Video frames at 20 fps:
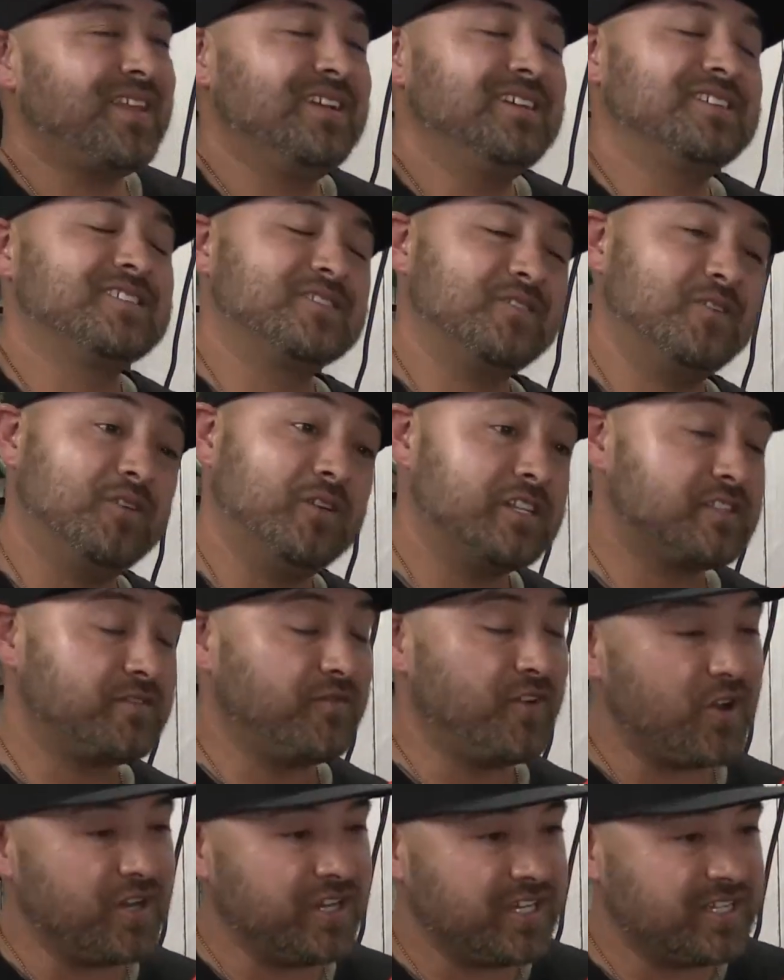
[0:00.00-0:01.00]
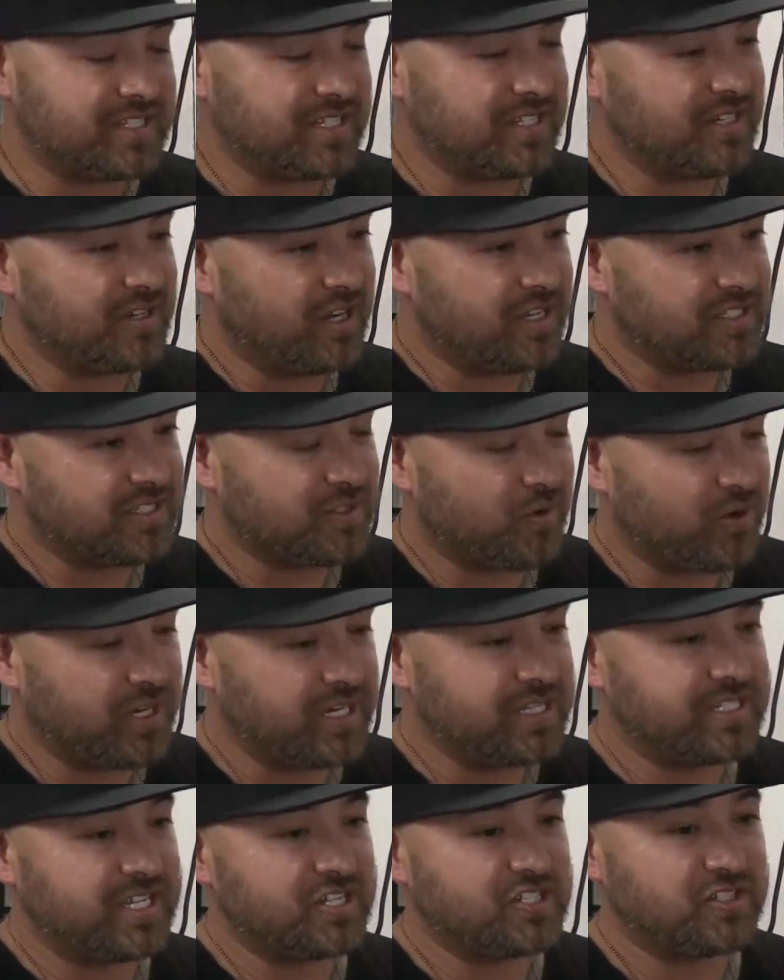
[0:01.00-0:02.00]
So it's very it's an it's an
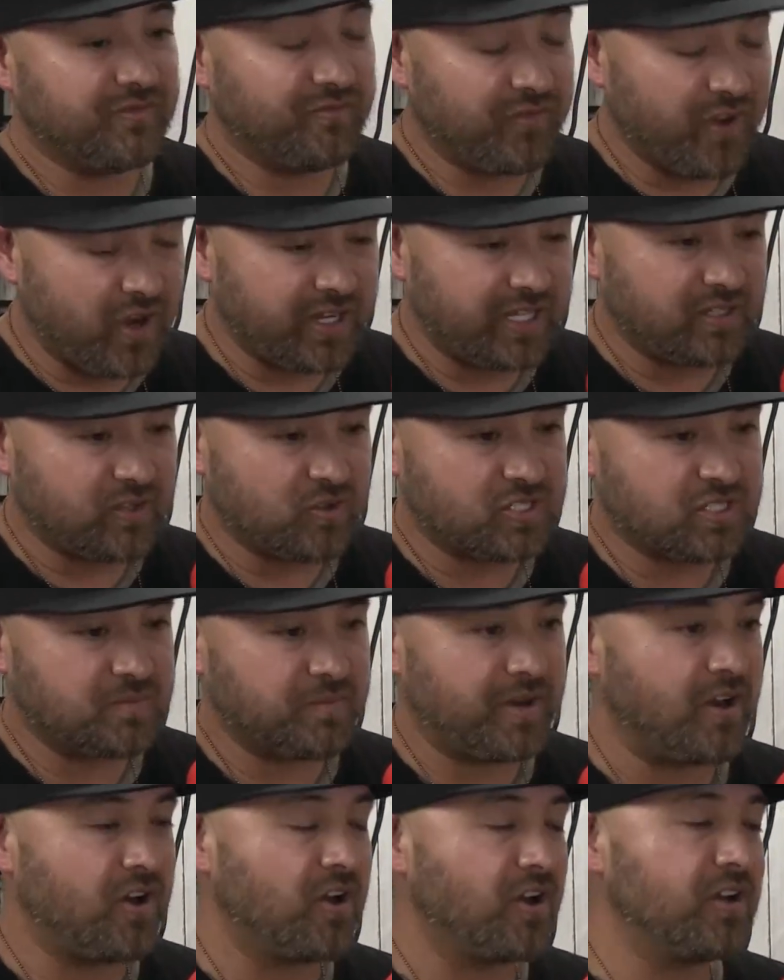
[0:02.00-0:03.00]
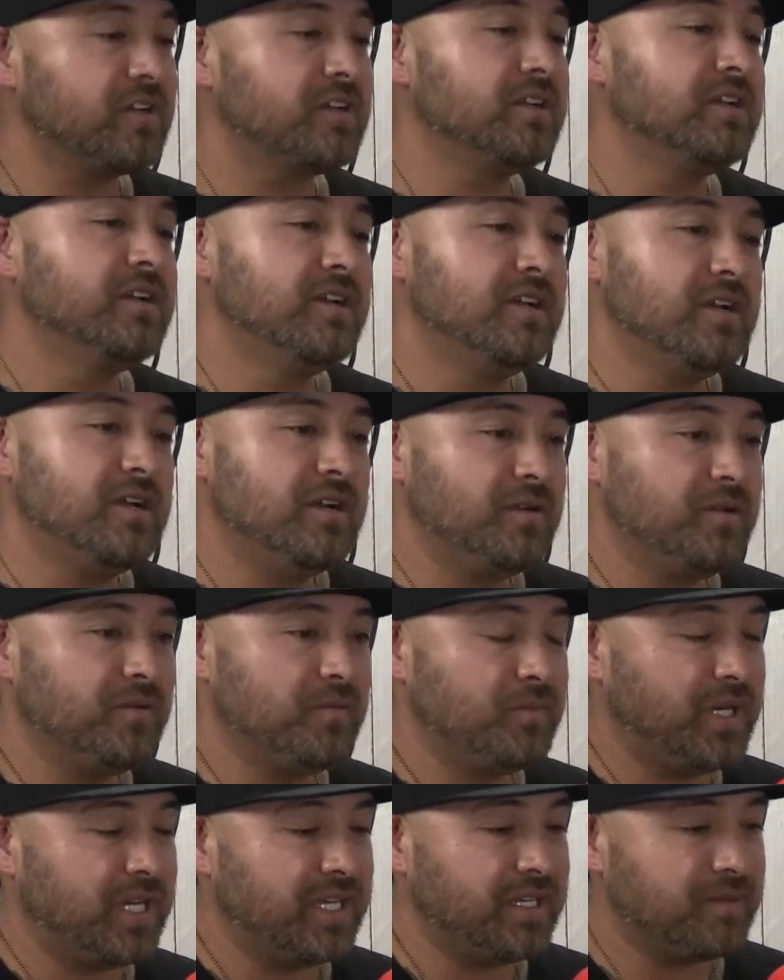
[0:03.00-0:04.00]
organization very close to my heart. Absolutely.
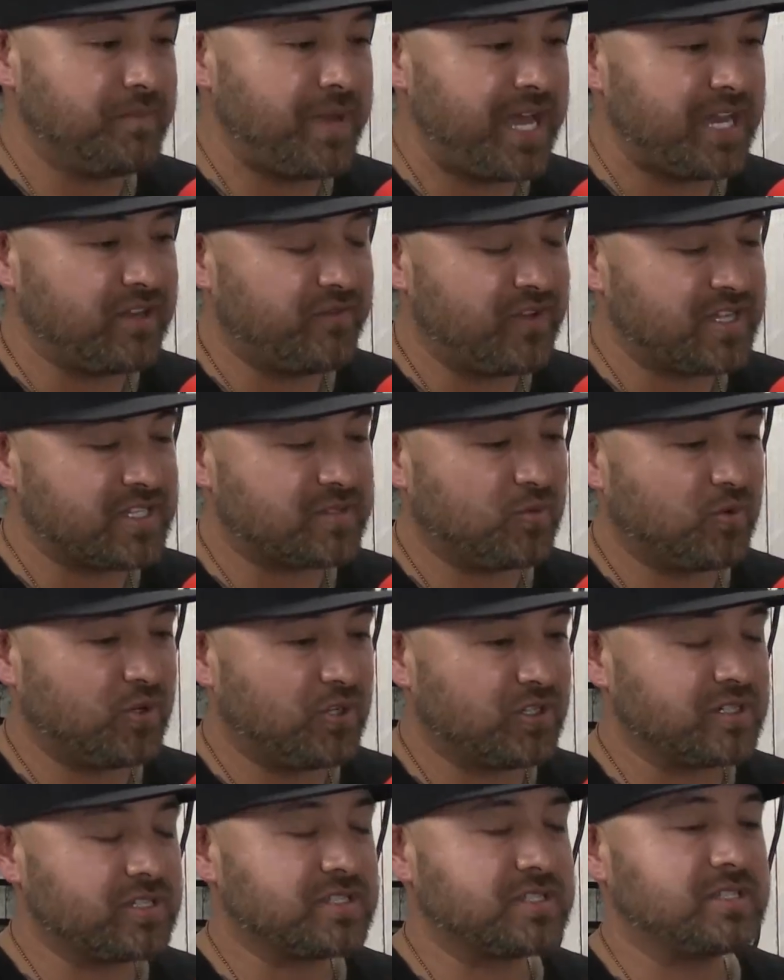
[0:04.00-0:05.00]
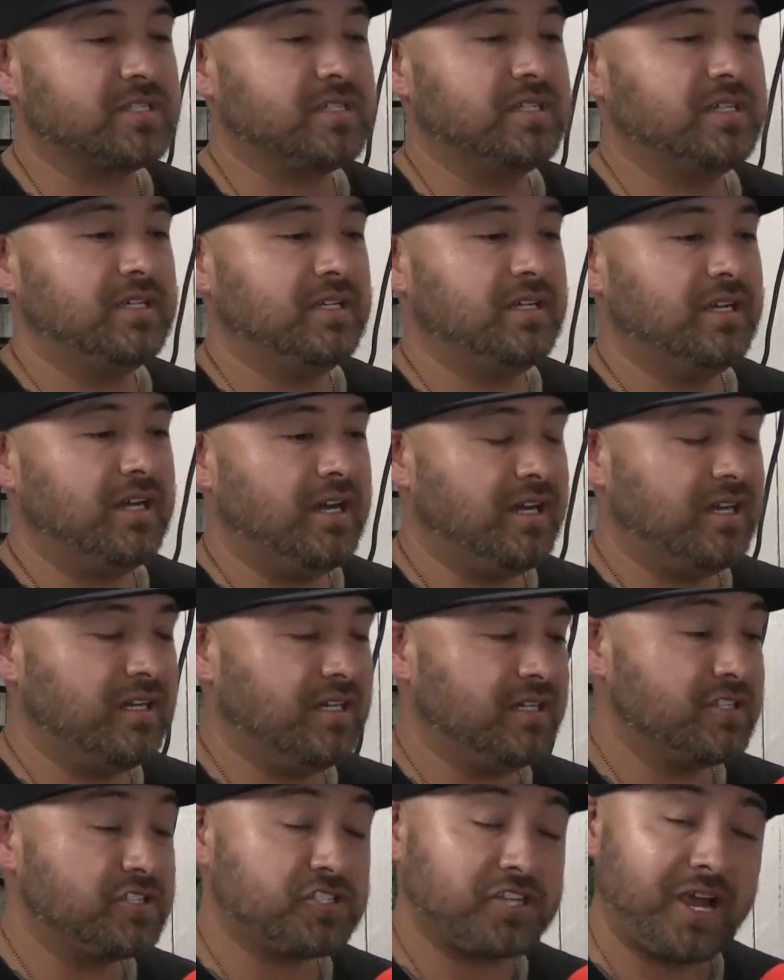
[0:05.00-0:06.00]
But Manifest Works, uh,
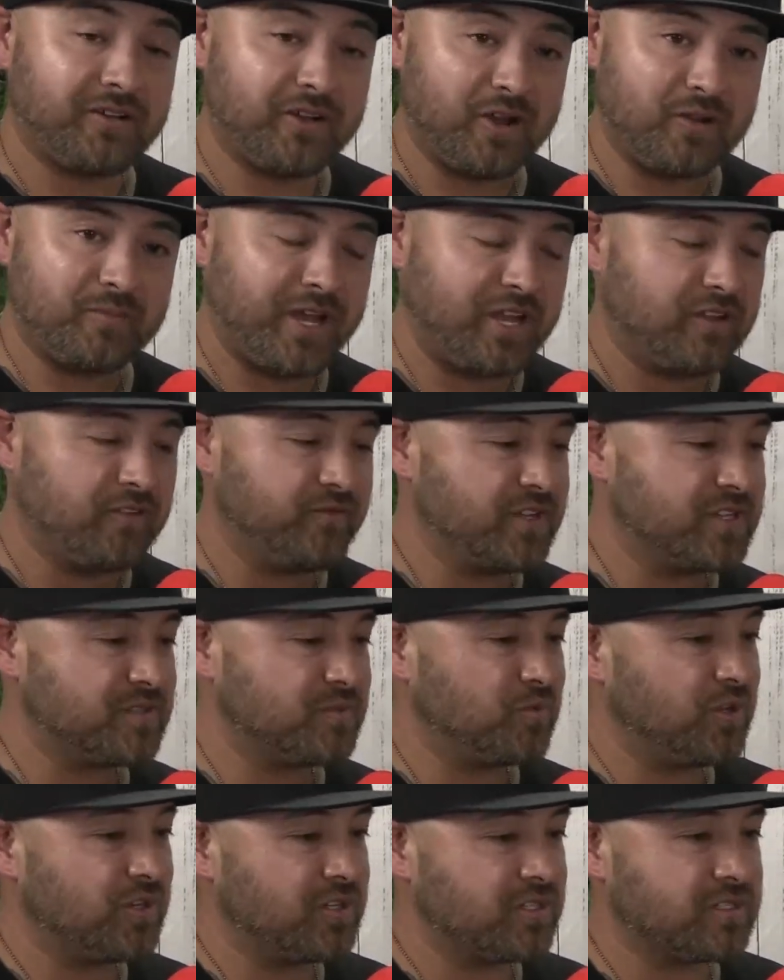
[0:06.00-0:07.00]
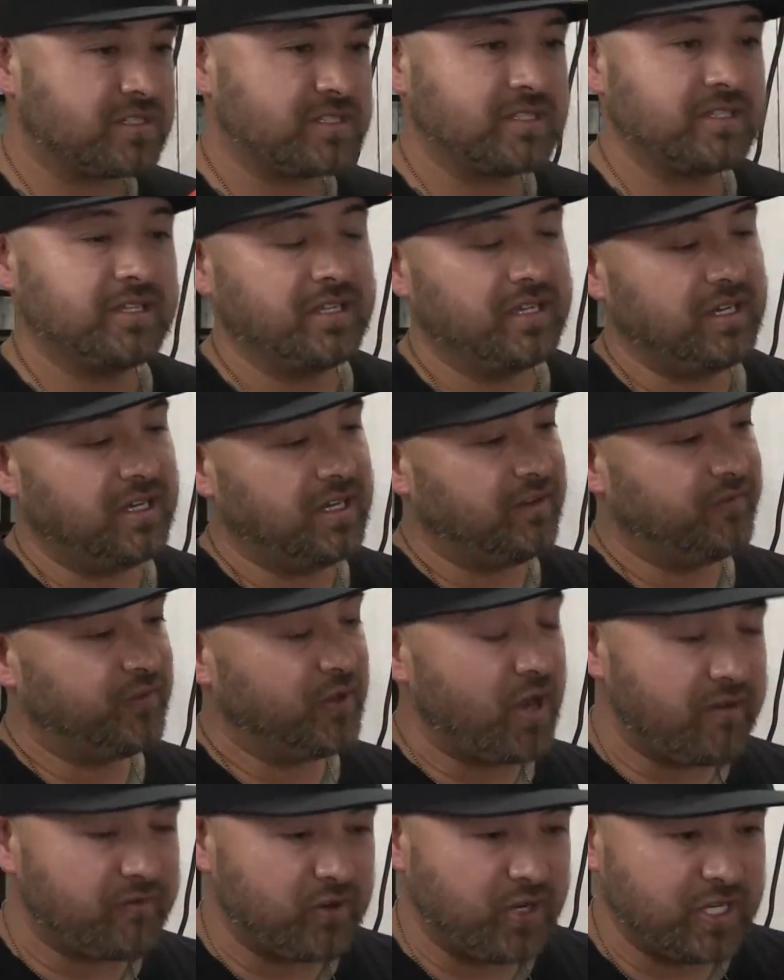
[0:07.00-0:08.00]
and shout out Manifest Works. Mm-hmm. Uh, if you're
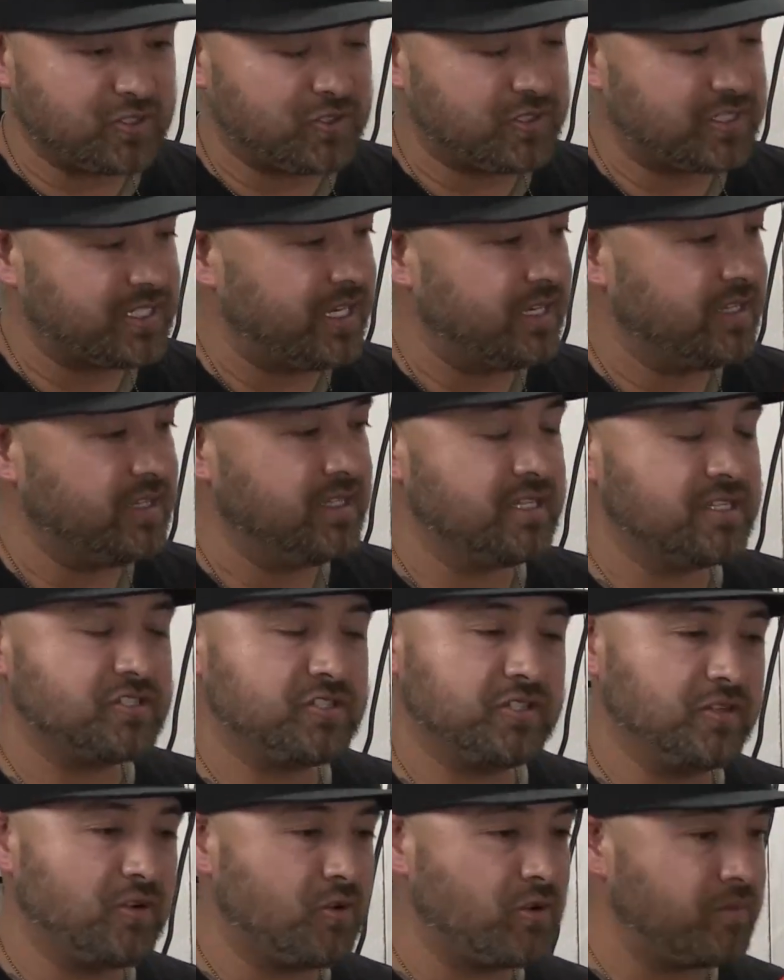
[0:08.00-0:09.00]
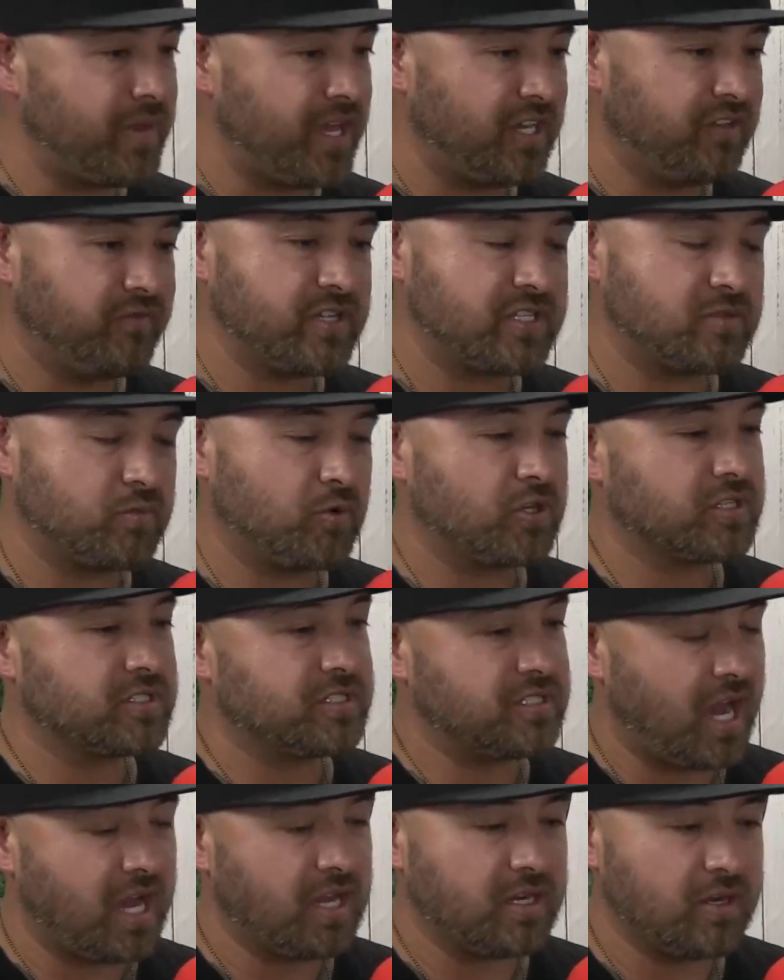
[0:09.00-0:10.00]
ever interested in this, you can go to
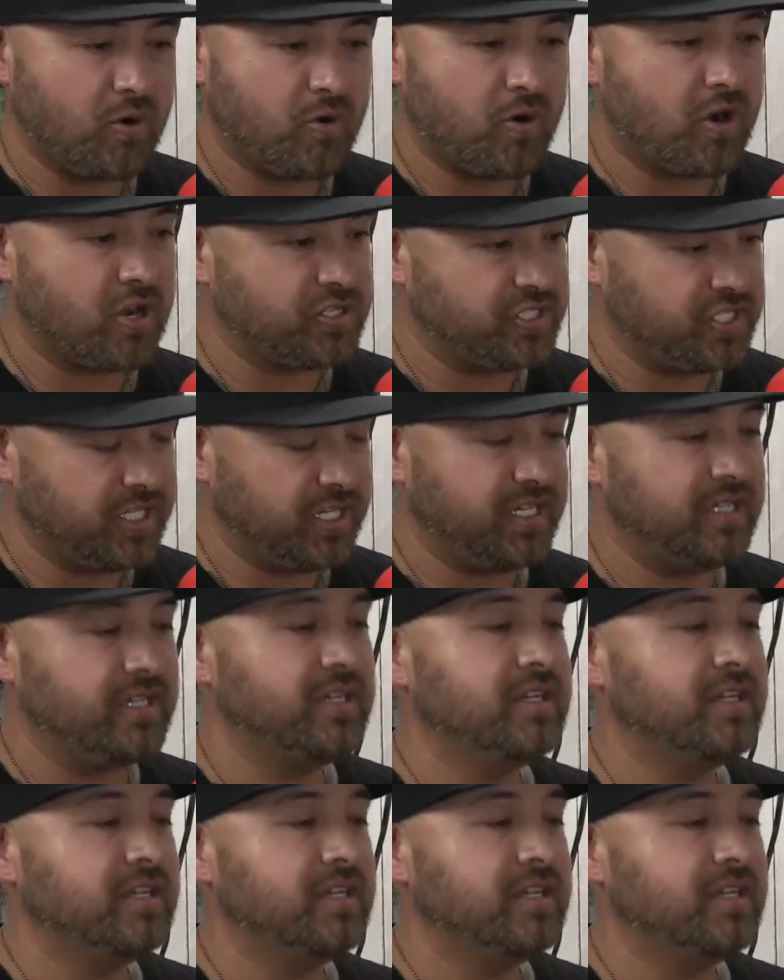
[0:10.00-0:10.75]
manifestworks.org,